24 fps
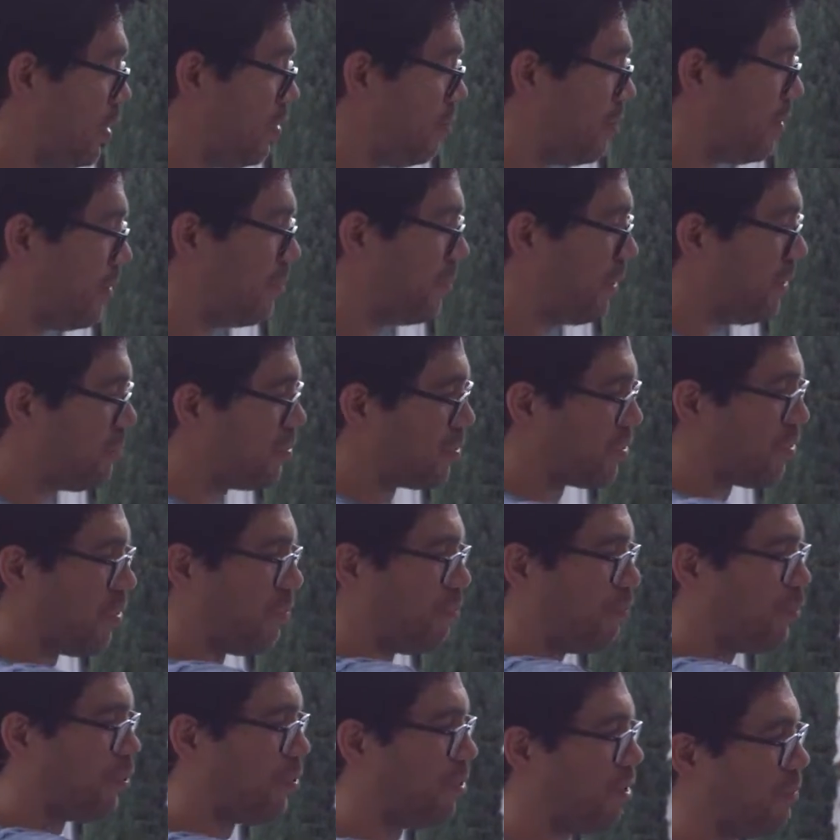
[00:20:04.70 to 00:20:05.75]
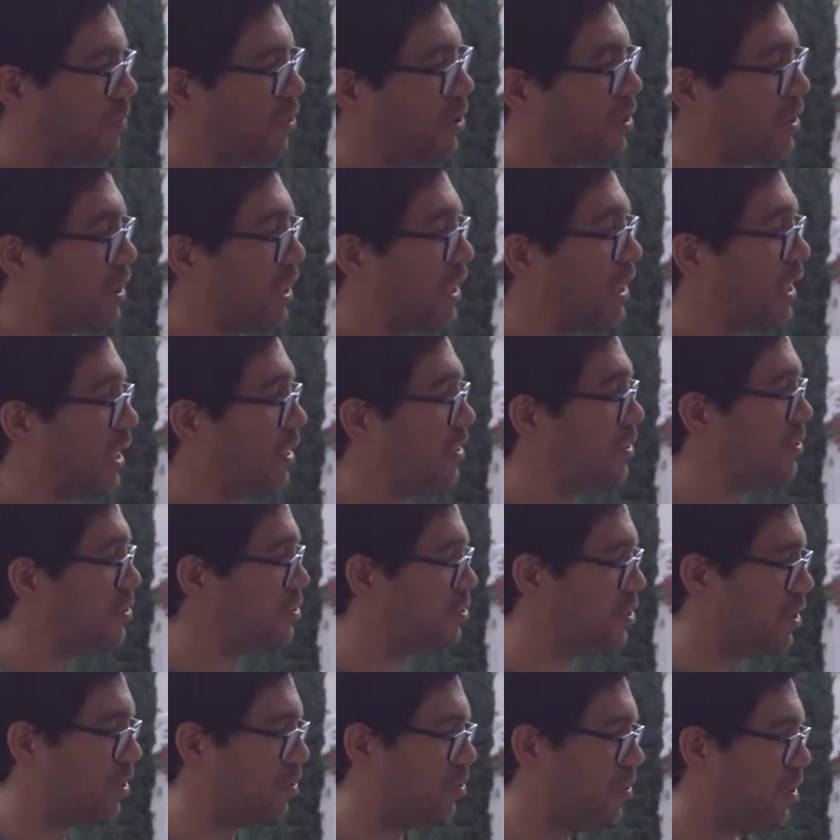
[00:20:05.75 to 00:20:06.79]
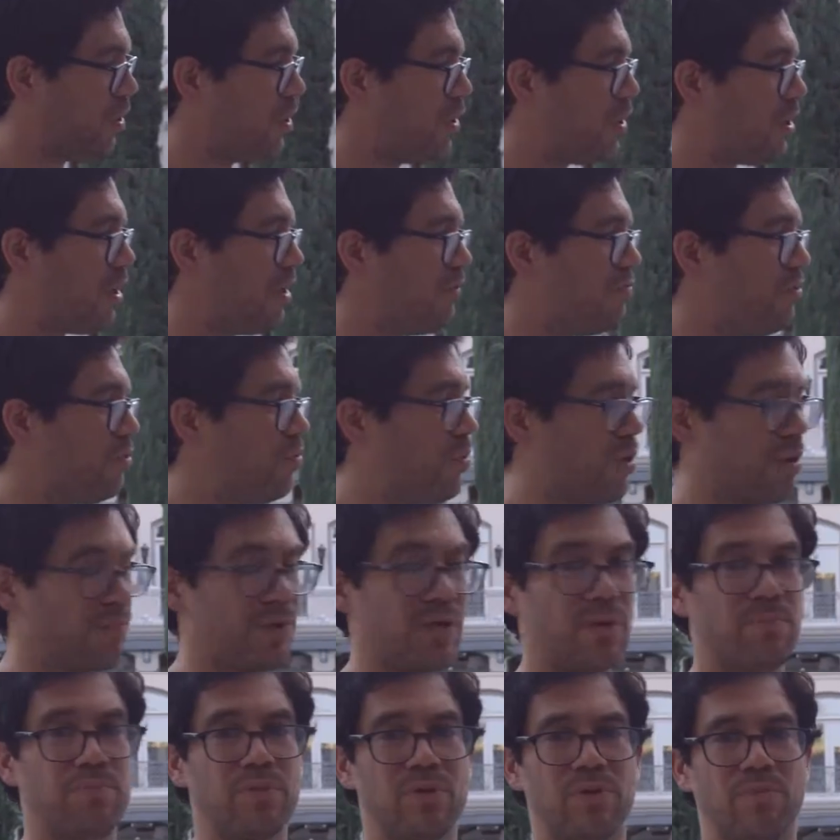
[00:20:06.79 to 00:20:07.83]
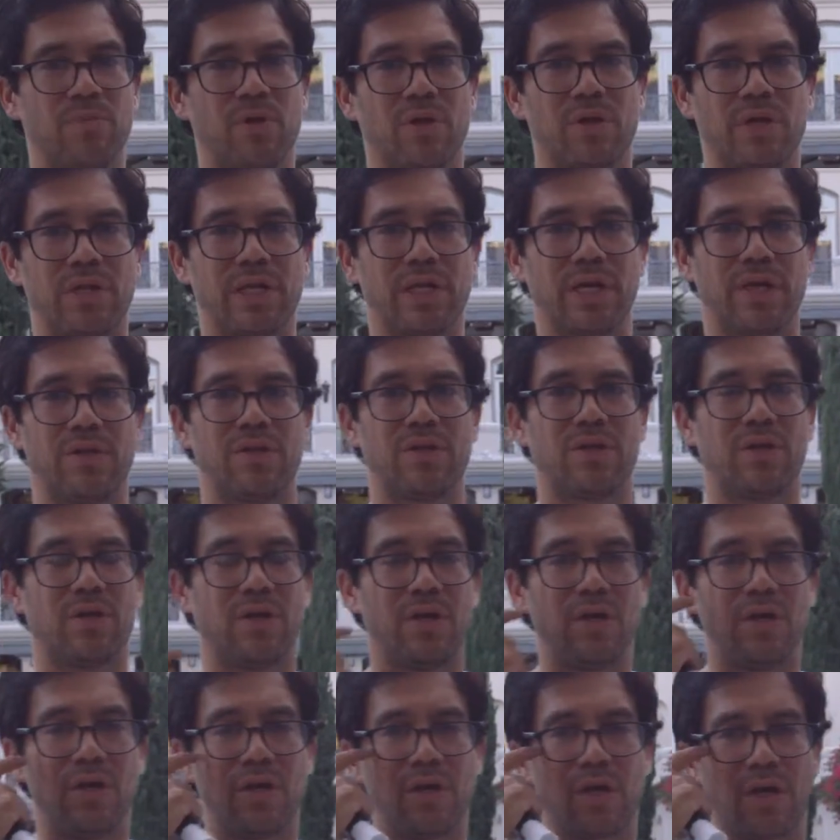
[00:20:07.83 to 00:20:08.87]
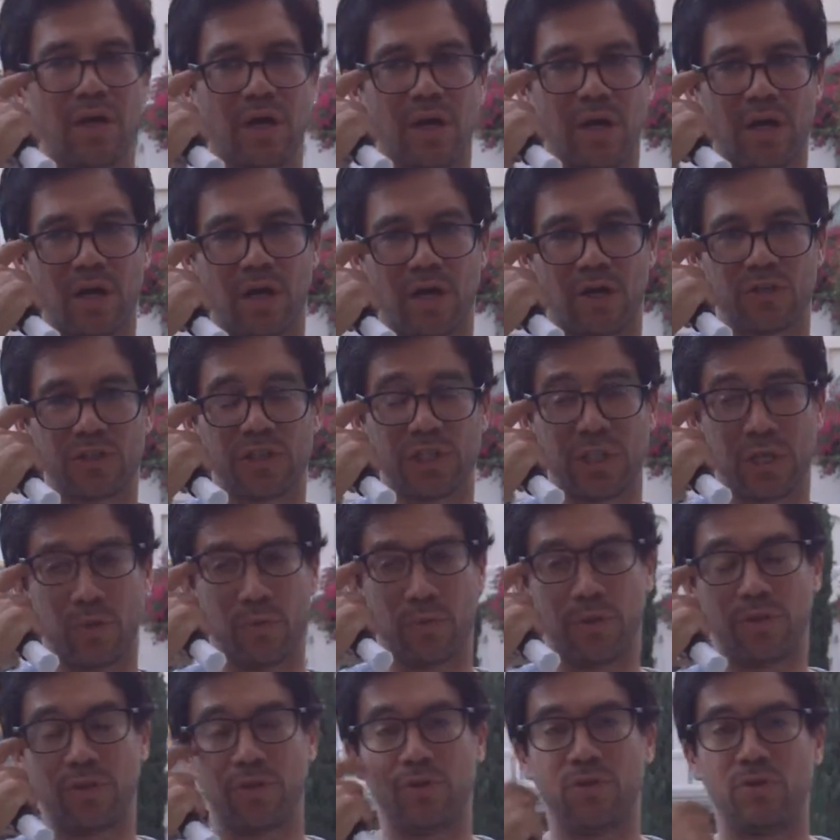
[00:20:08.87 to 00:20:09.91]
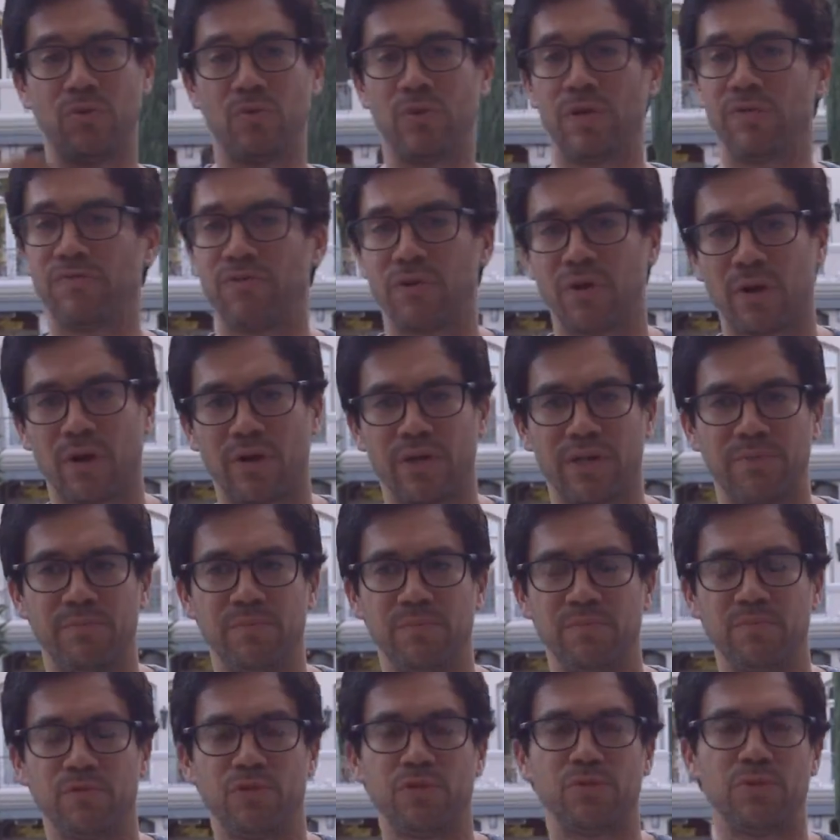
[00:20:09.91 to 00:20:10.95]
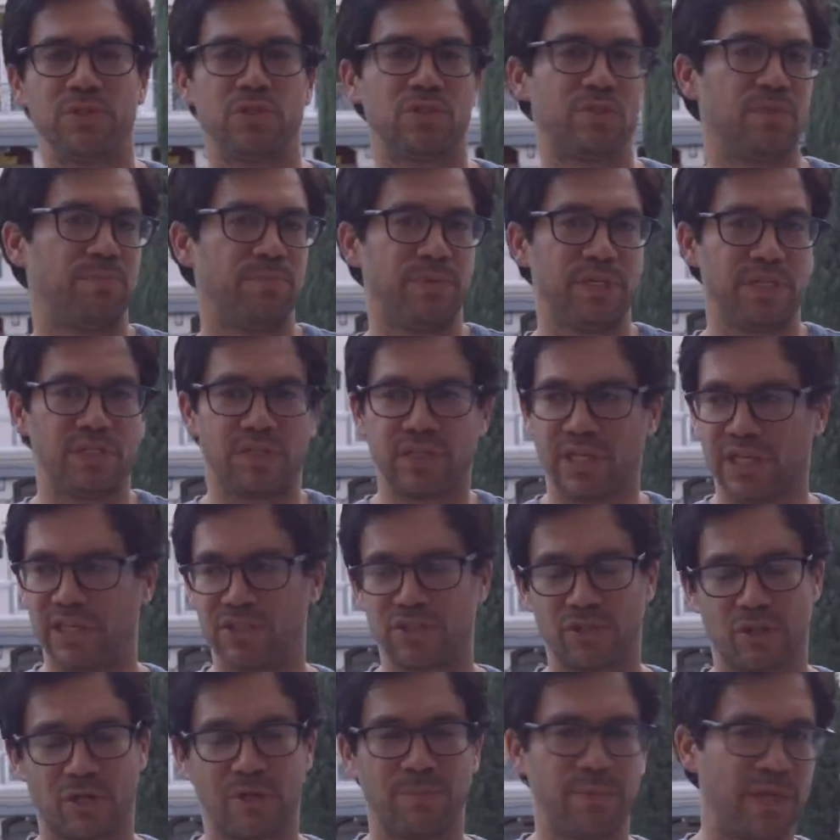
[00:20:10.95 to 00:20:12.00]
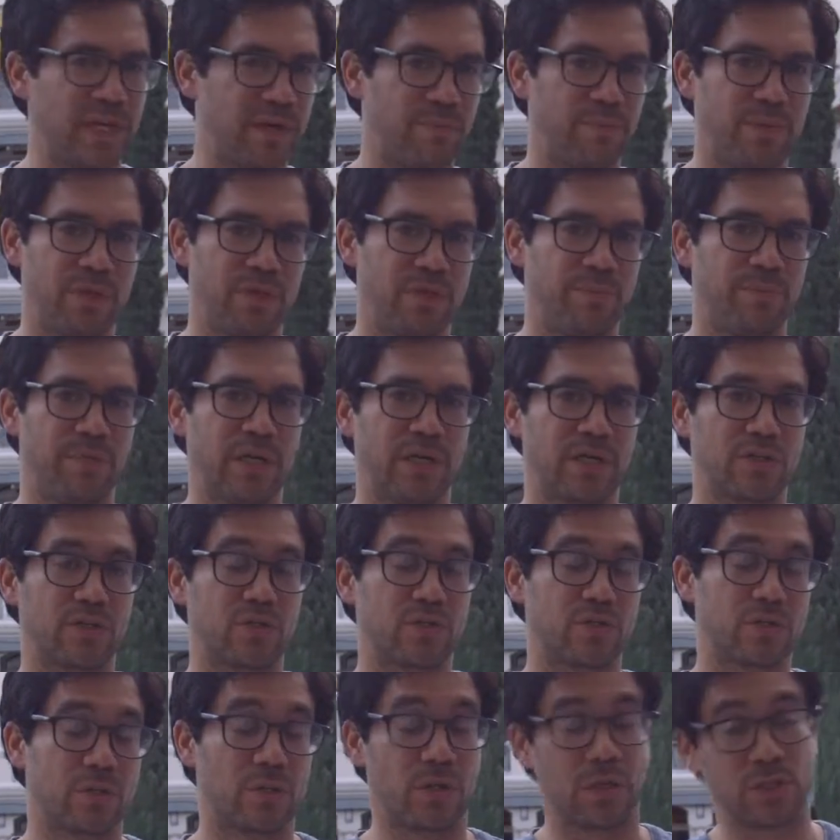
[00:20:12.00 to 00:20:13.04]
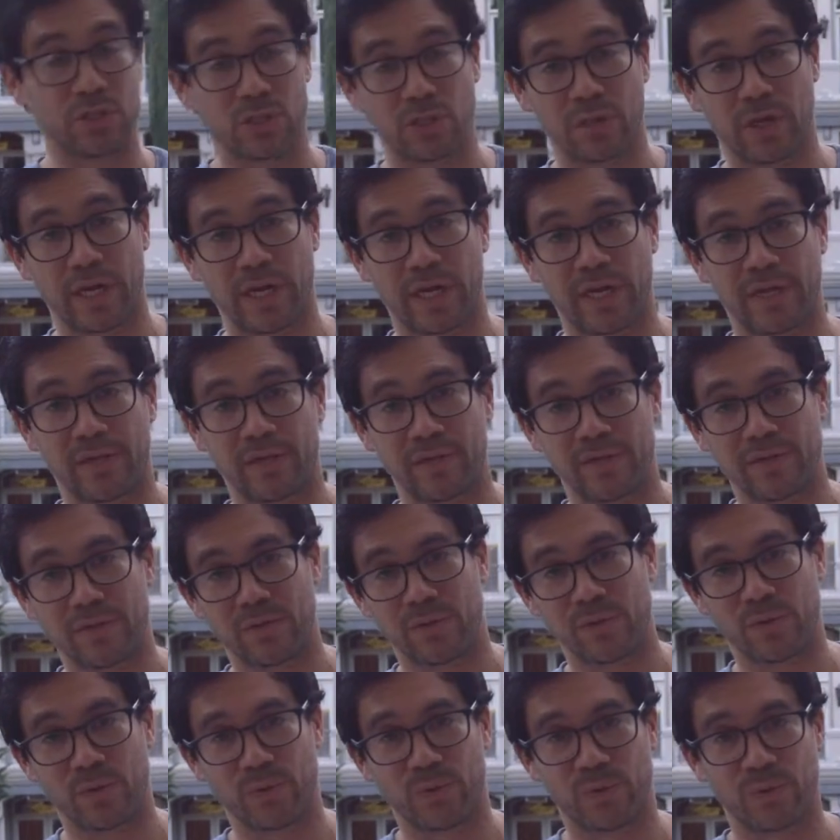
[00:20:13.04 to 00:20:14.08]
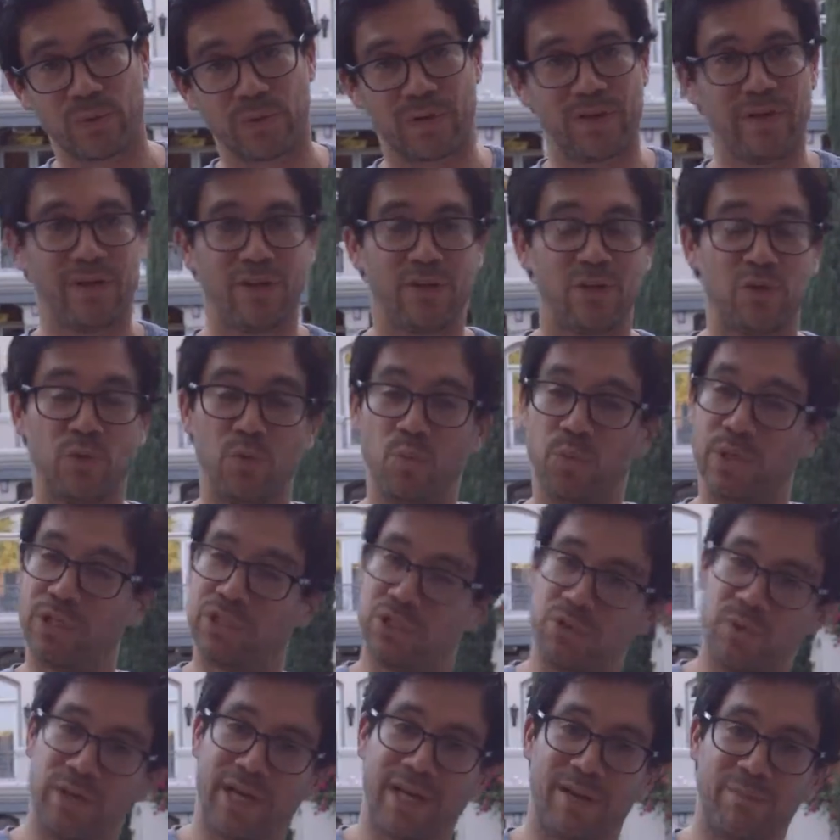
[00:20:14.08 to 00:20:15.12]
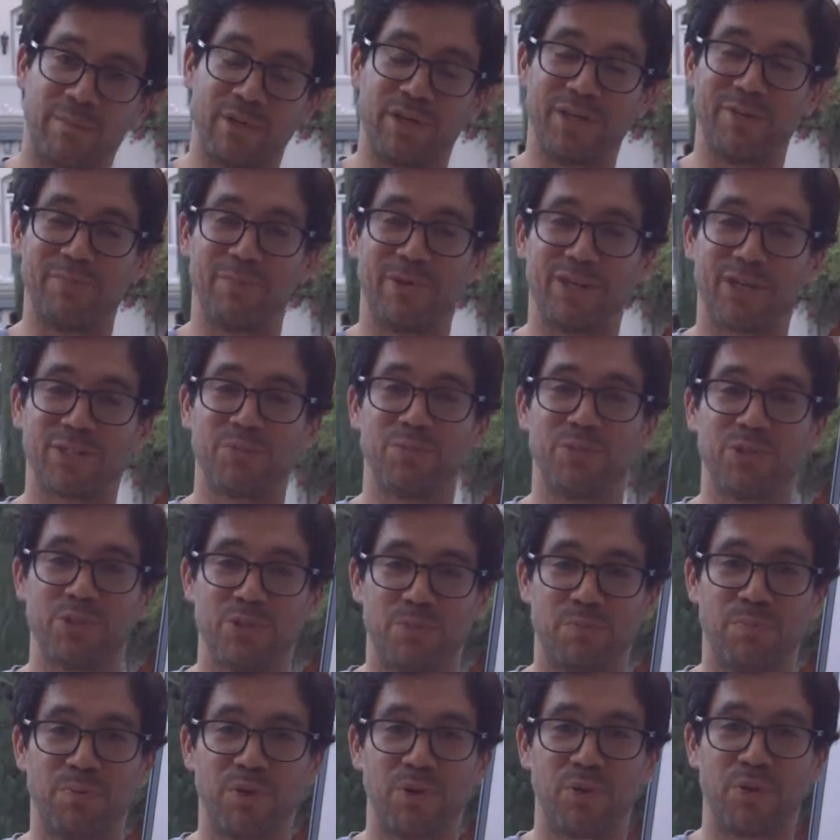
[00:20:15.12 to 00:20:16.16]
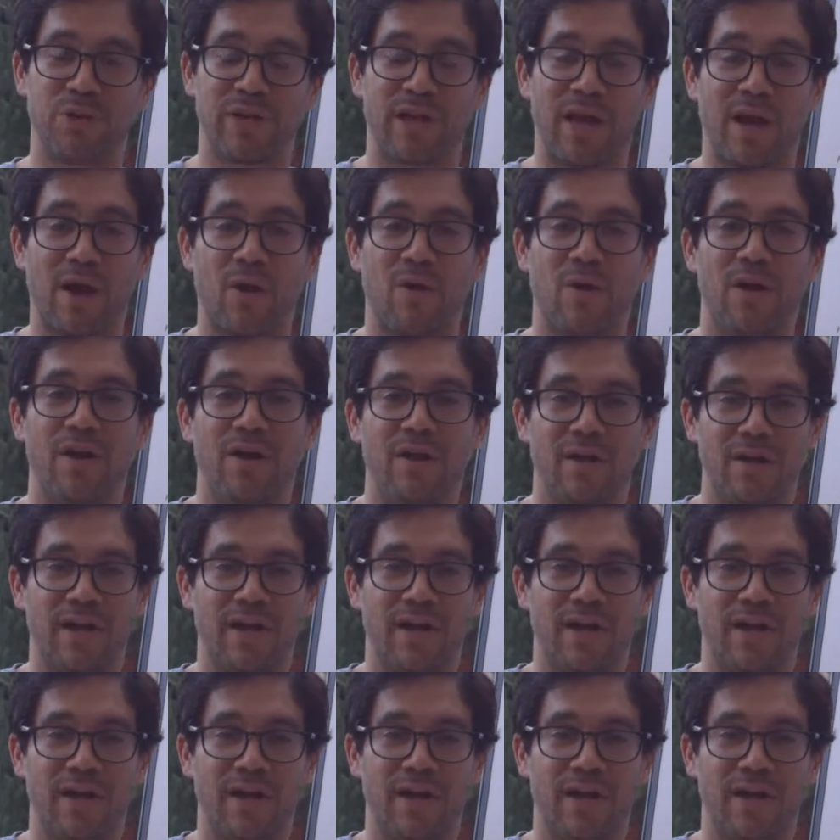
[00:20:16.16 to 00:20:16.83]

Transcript: but people don't pull them all together. So if you want me to pull them all together, I'll share with you. If you're already doing some big things, you're already making $1 million or 100 grand, or you wish you had $1 million, but you're broke now.